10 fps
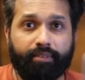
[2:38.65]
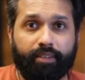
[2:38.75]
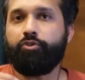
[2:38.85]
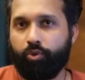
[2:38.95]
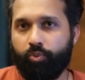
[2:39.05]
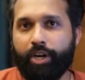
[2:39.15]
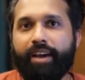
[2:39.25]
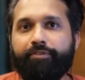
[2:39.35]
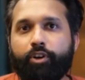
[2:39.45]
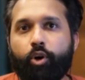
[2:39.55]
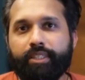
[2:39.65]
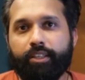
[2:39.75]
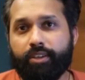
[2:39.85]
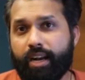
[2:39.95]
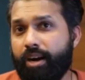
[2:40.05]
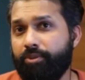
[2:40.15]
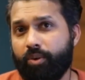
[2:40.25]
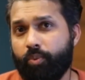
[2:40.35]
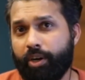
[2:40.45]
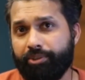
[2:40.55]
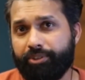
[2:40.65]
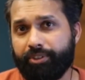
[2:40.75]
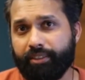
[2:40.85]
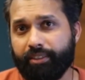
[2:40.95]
You would have known that the counts are 1, 2, 3.